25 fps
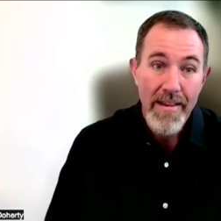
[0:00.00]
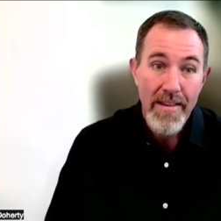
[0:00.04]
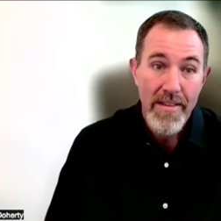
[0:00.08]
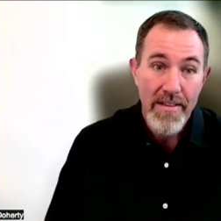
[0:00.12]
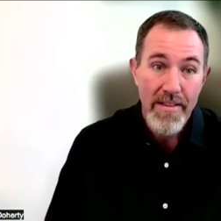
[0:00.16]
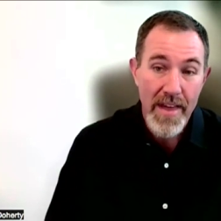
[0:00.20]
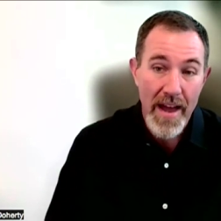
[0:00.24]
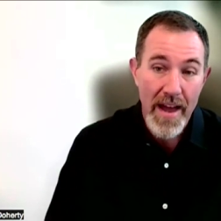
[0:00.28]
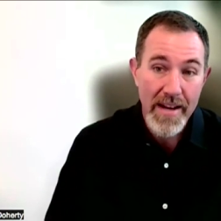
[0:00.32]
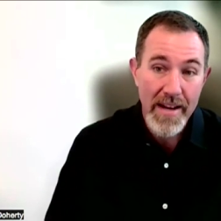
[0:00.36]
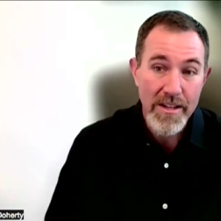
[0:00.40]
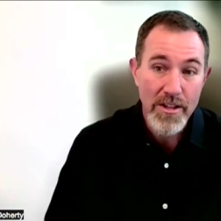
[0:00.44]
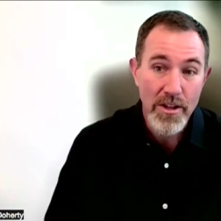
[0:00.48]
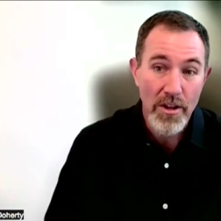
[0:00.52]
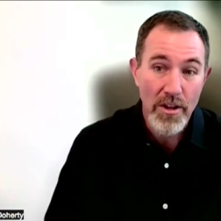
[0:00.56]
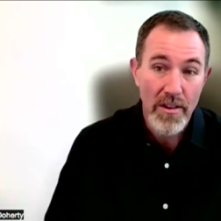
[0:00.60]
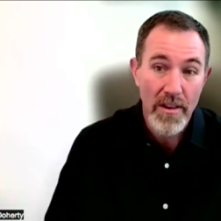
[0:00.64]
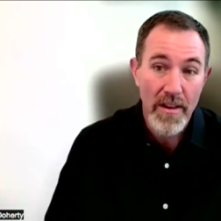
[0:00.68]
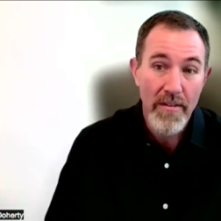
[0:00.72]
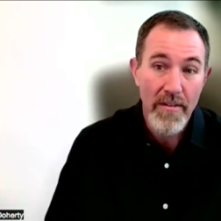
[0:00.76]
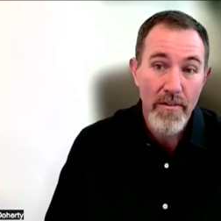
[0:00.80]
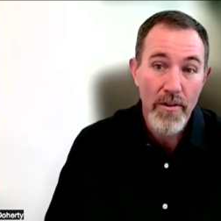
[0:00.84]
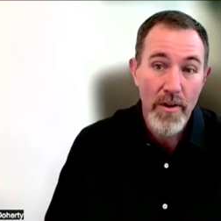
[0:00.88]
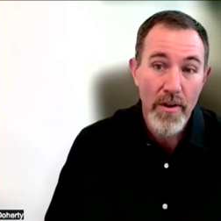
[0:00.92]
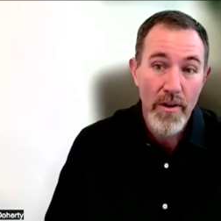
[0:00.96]
then
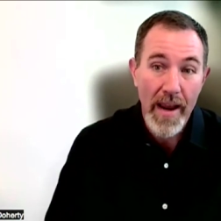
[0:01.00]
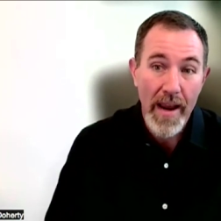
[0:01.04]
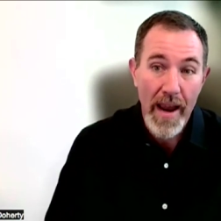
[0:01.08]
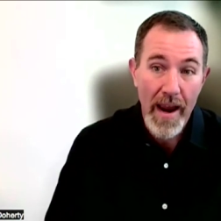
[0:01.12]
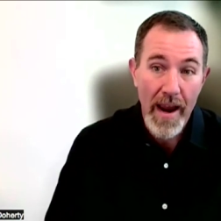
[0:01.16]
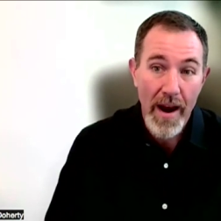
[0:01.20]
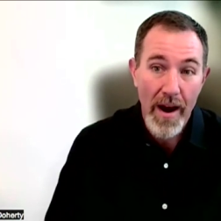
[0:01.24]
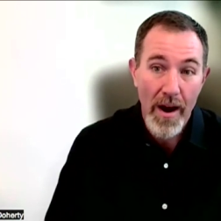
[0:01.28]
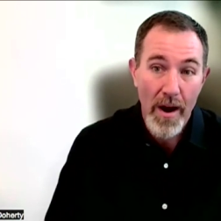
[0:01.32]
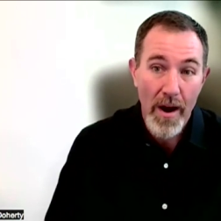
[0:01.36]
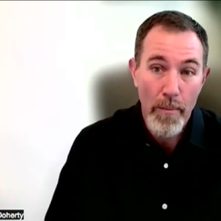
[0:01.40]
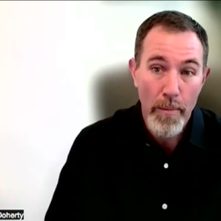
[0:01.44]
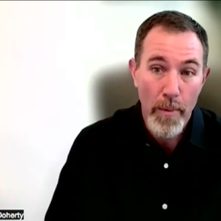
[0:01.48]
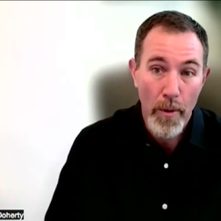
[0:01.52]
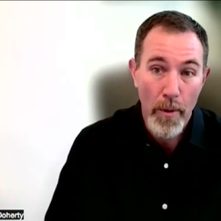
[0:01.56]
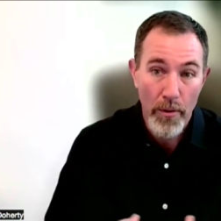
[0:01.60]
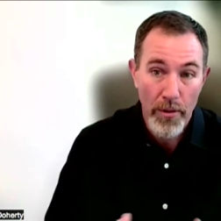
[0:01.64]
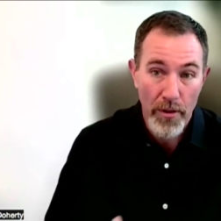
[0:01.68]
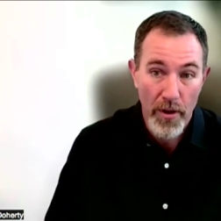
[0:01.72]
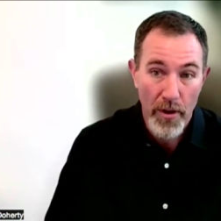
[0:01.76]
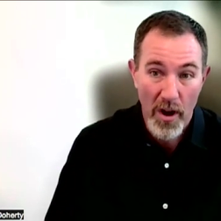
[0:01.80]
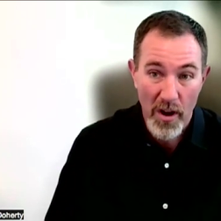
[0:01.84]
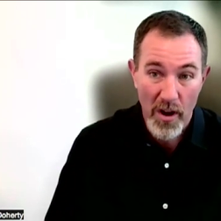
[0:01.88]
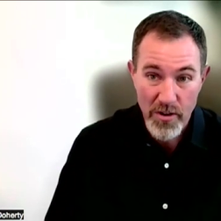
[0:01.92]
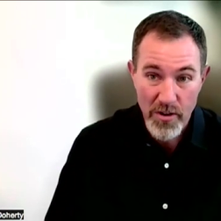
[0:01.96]
delivering air
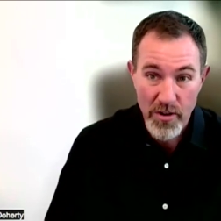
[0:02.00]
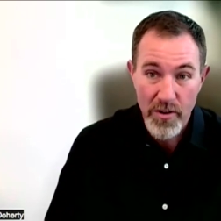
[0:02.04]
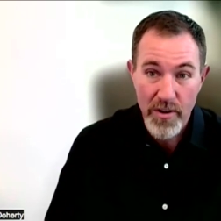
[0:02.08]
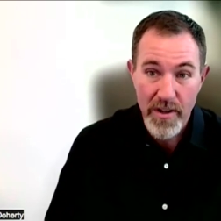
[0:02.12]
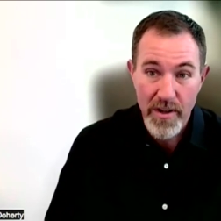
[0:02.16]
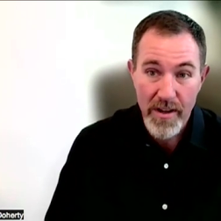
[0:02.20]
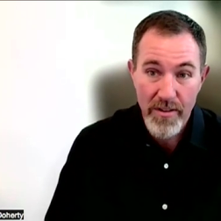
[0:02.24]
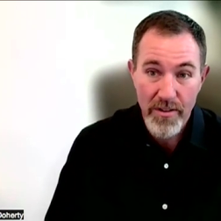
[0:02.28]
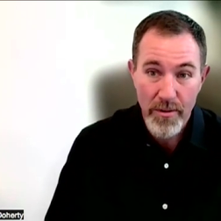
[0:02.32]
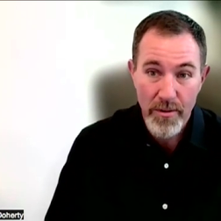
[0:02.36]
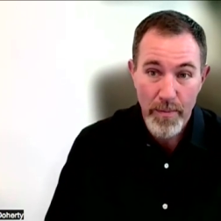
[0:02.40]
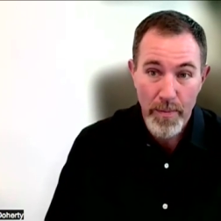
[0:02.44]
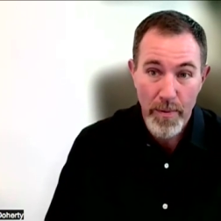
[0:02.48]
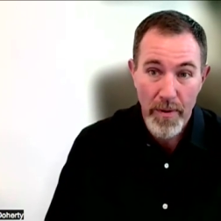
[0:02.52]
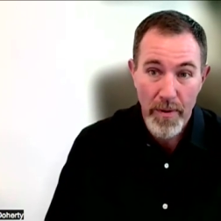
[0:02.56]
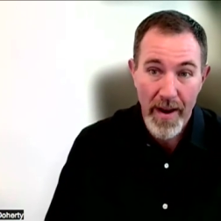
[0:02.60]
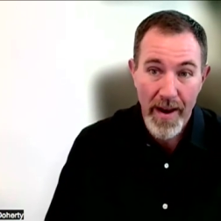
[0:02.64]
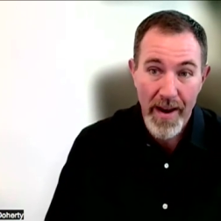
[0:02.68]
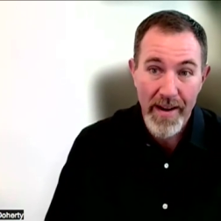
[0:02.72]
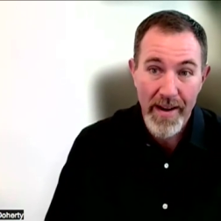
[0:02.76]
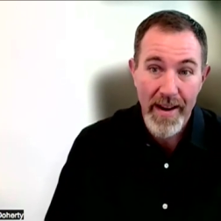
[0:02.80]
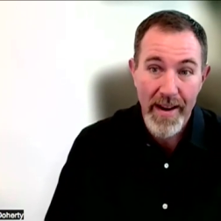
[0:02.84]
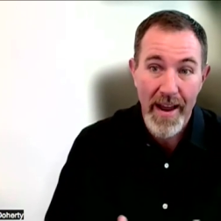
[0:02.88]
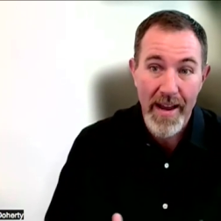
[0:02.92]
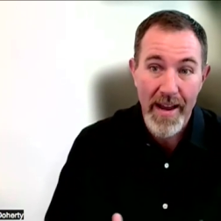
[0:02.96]
both underneath the
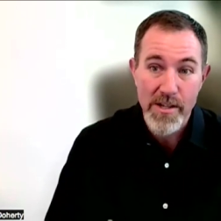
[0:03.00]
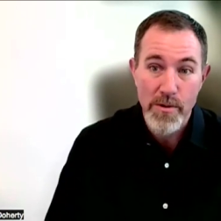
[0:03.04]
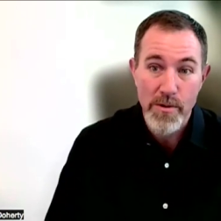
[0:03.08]
plant as